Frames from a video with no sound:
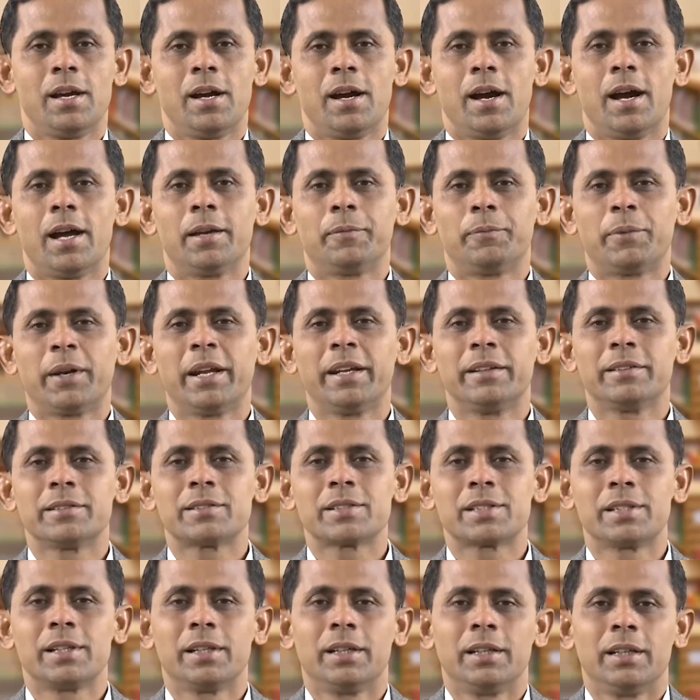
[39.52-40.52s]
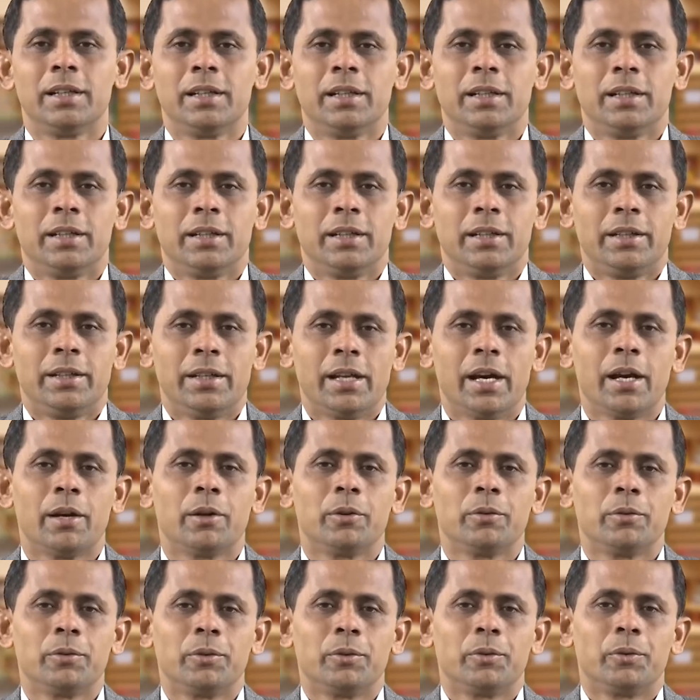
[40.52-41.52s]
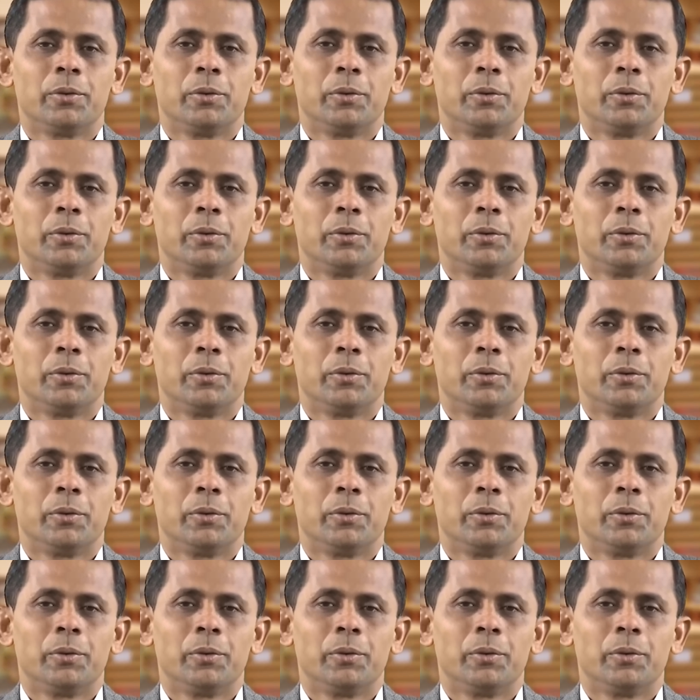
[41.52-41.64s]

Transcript: Hi friends, now